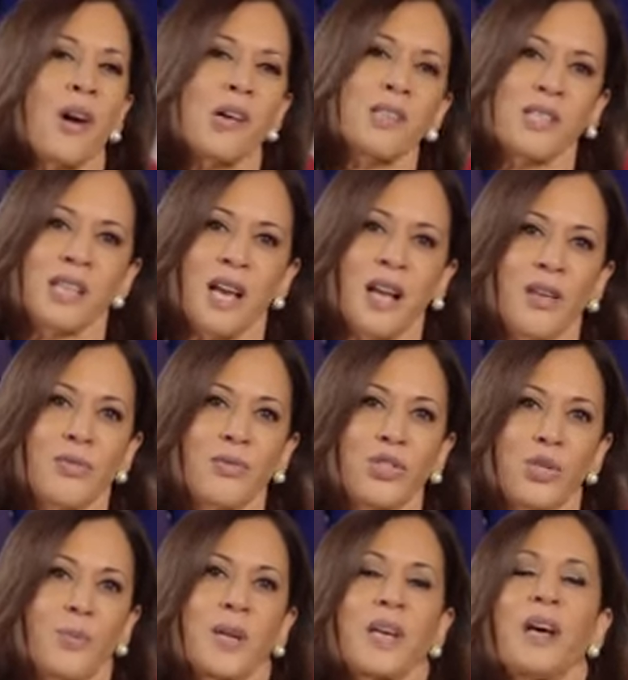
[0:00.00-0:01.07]
ourselves
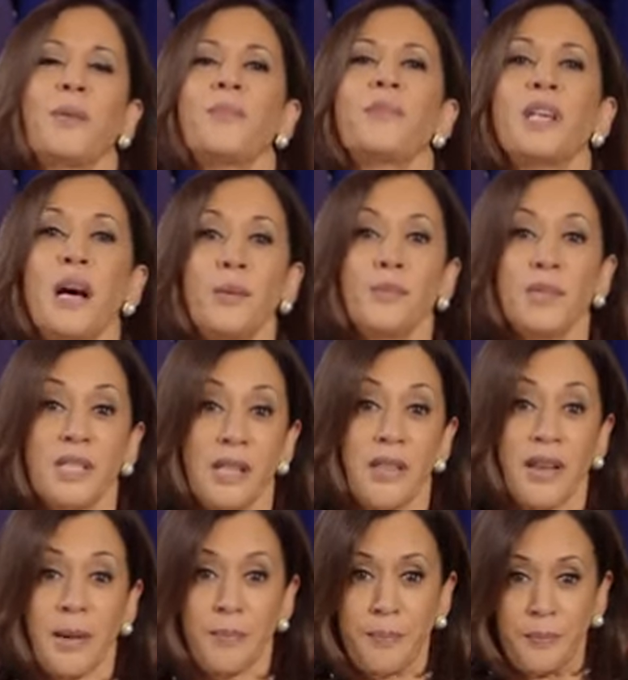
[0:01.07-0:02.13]
to become numb to
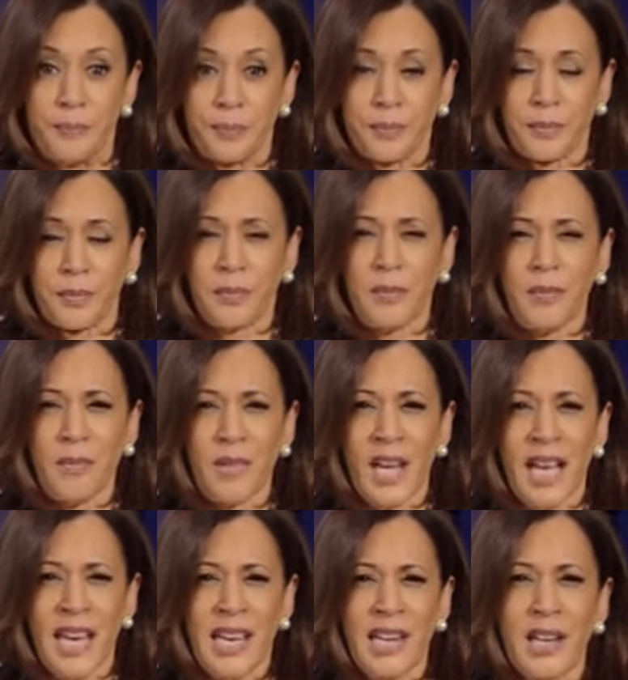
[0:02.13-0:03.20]
them.
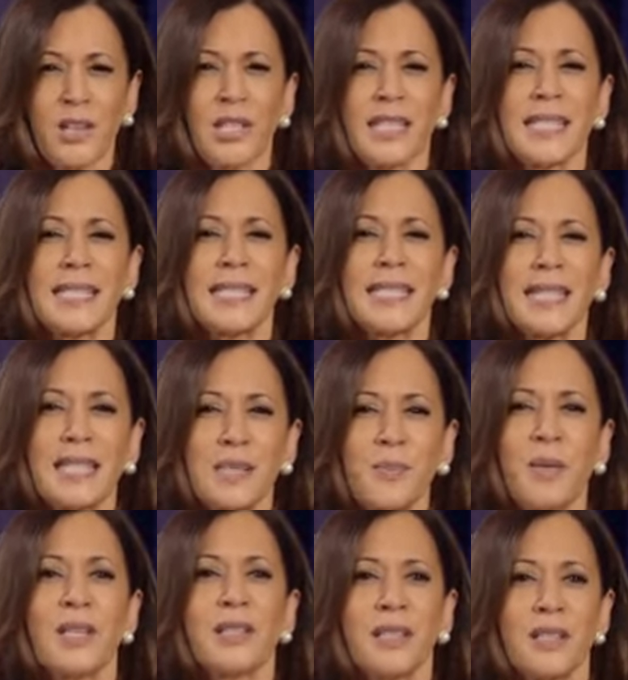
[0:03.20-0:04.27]
Nearly 6
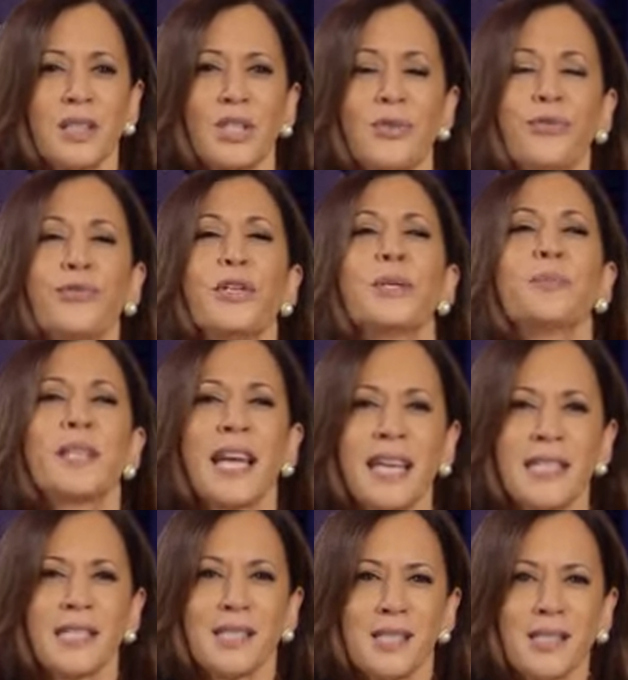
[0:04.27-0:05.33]
million confirmed
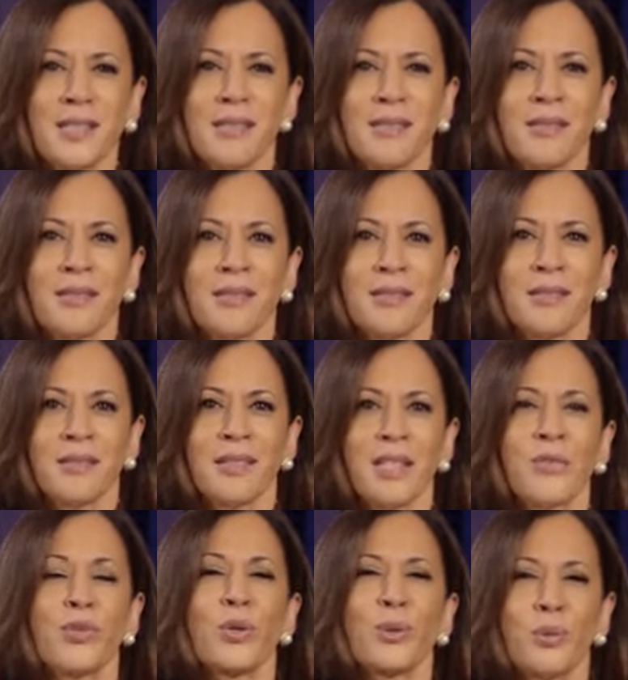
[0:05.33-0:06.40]
cases
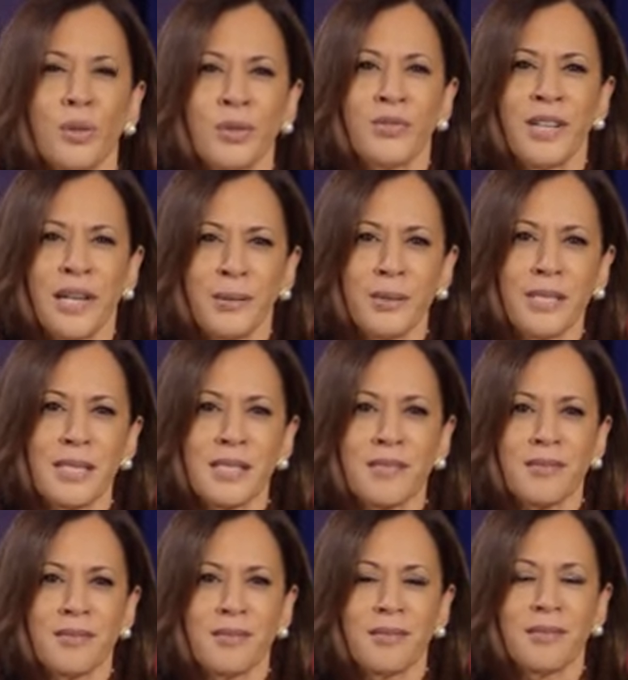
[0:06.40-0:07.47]
of the coronavirus,
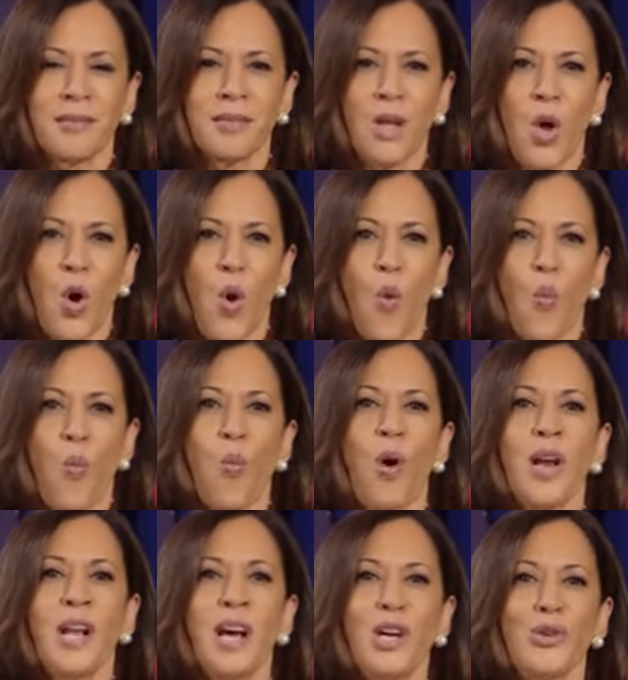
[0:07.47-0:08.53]

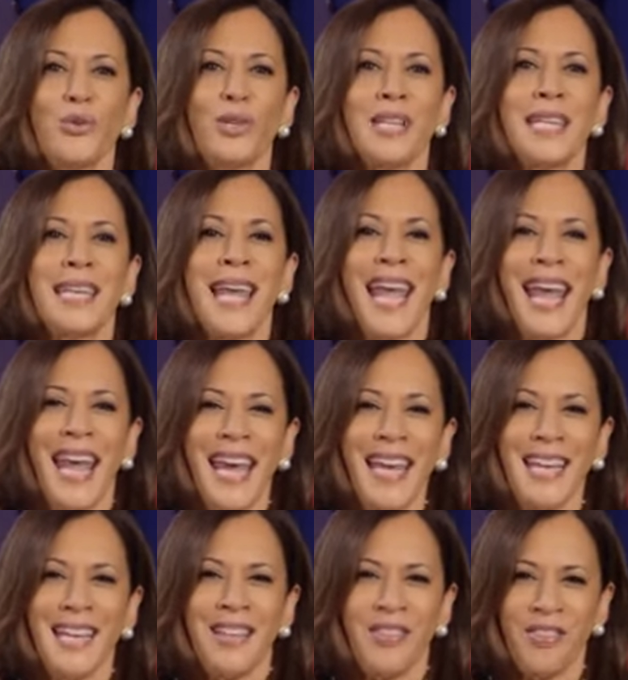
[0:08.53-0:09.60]

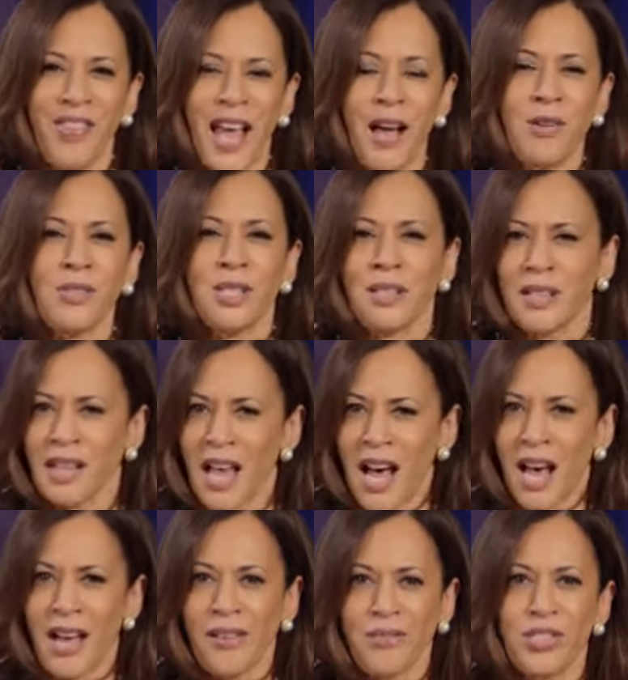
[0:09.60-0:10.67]
180,000
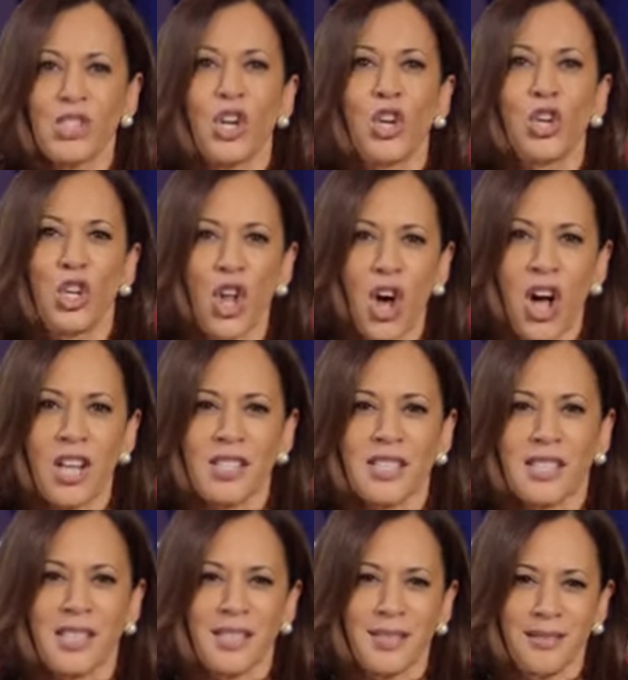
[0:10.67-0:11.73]
lives
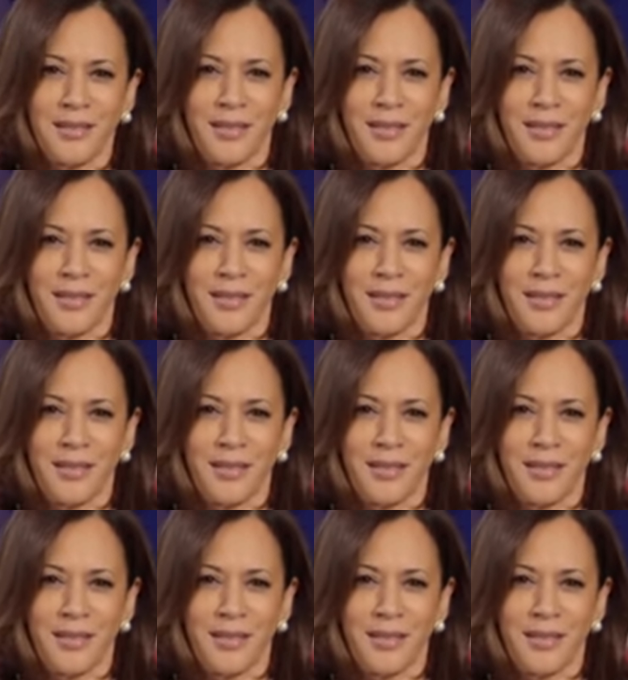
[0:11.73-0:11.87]
lost,